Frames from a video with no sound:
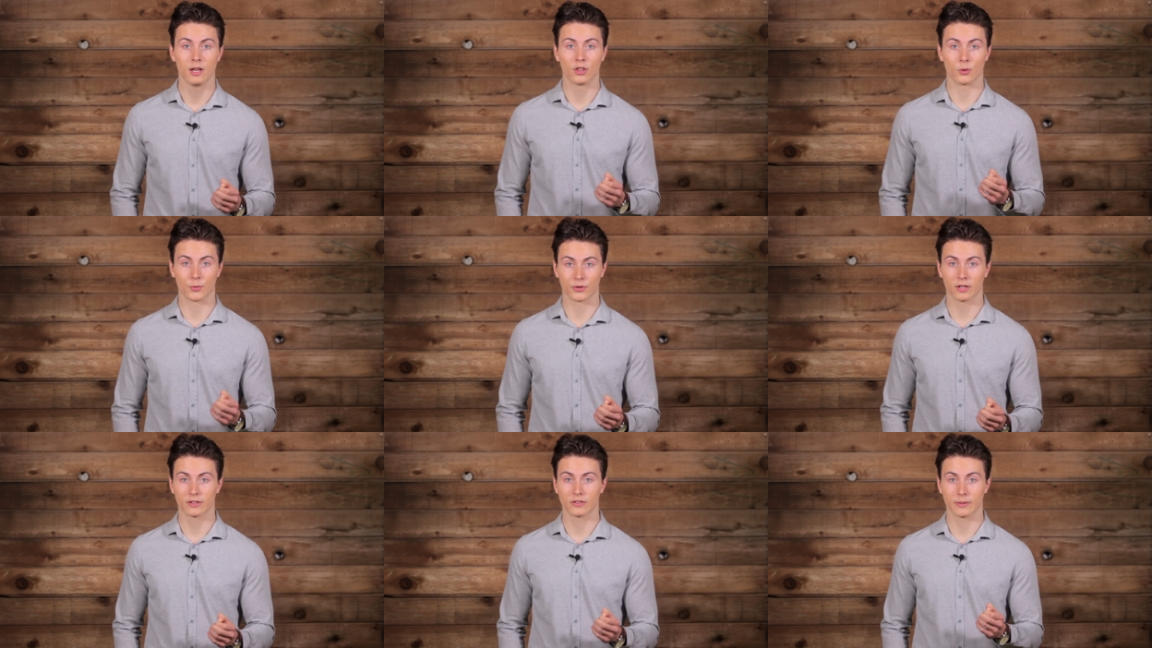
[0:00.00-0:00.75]
The
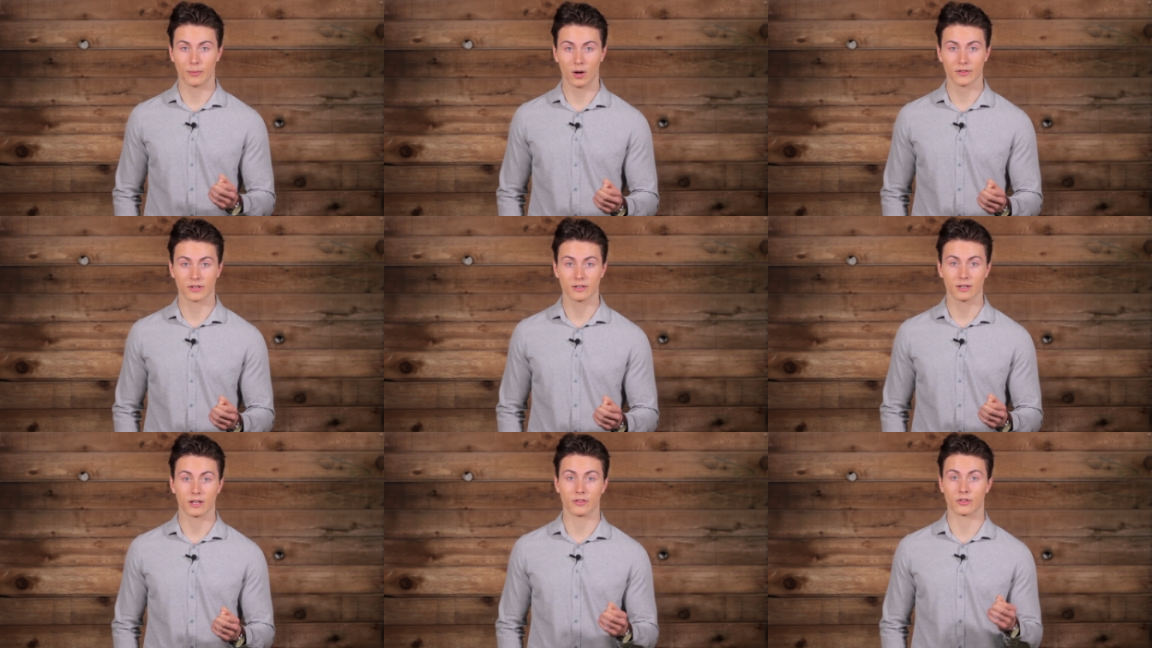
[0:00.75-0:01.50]
resulting
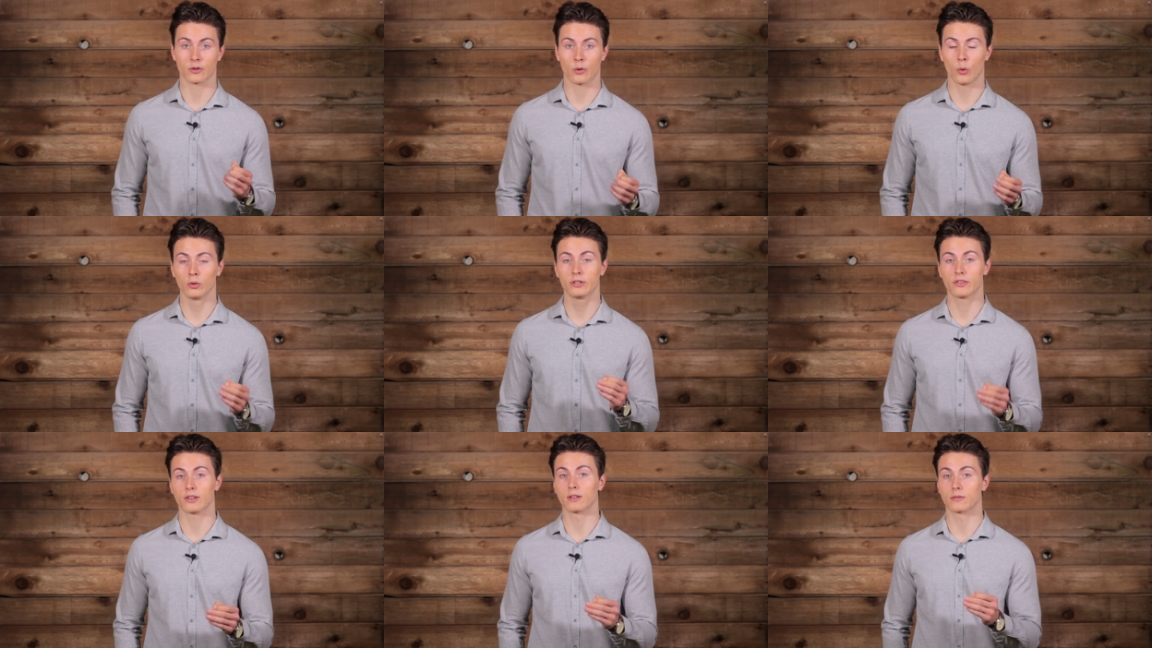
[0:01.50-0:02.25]
deposit is a
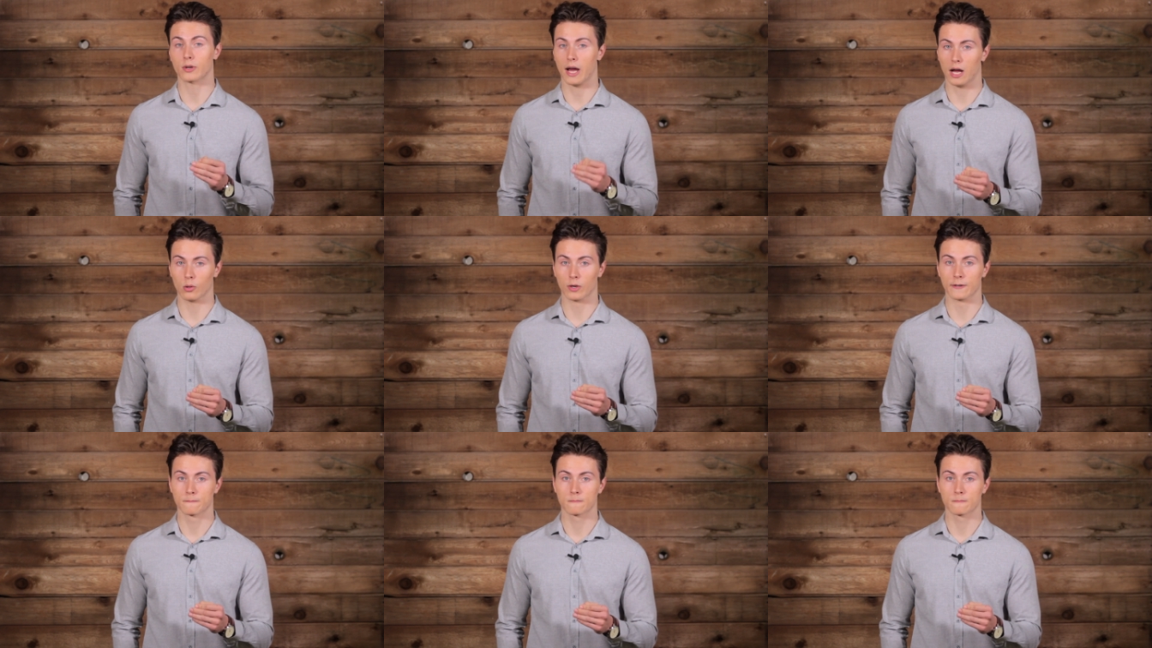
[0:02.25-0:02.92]
gold-silver alloy.